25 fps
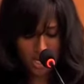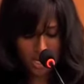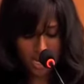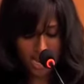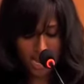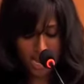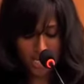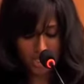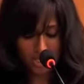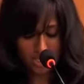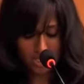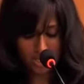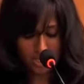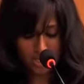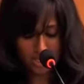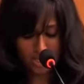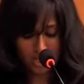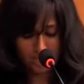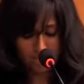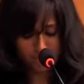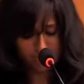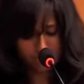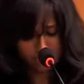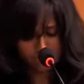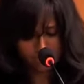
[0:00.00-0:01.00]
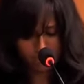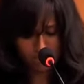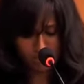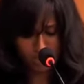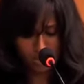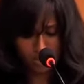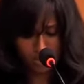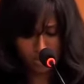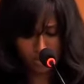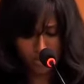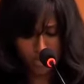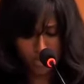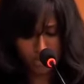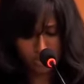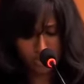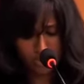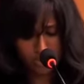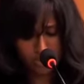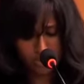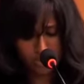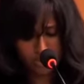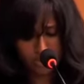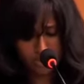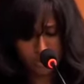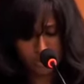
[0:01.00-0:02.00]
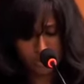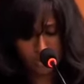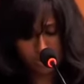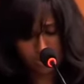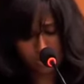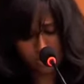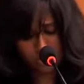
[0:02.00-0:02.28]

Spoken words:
and will